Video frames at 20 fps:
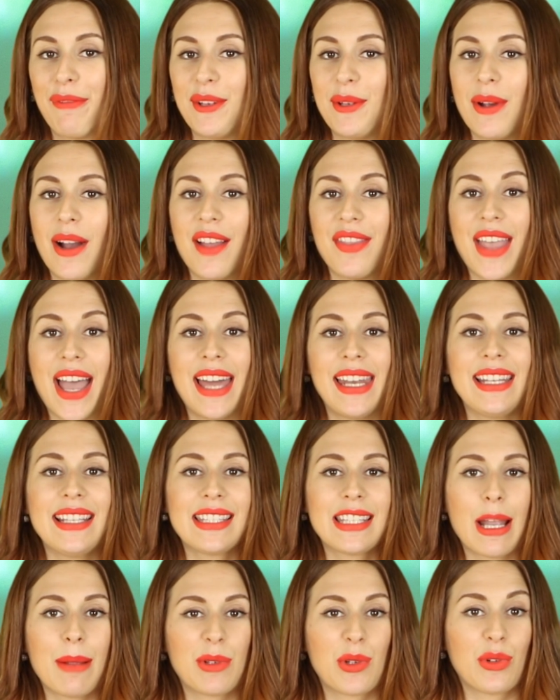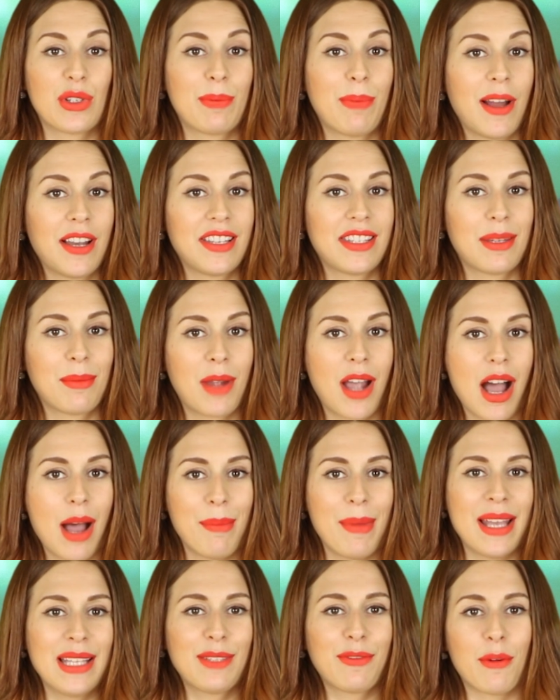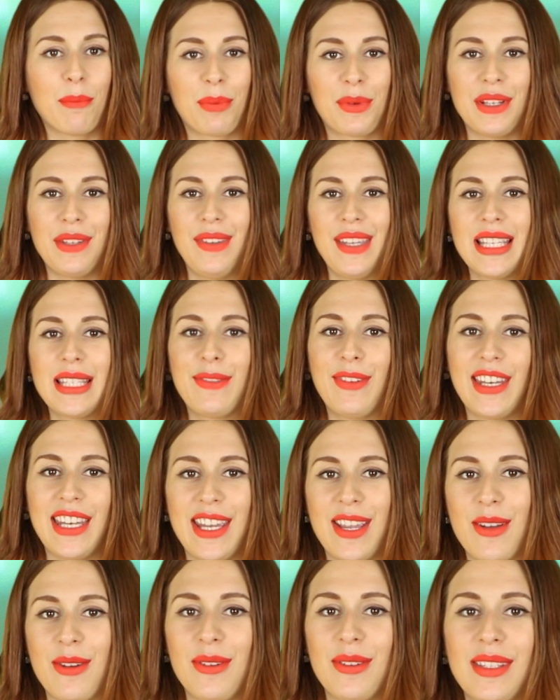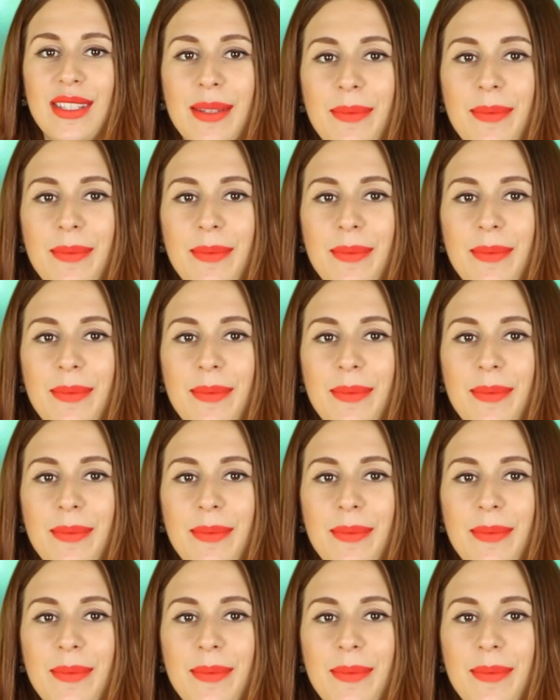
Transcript: for you on that. It's time to respond to some comments from previous videos.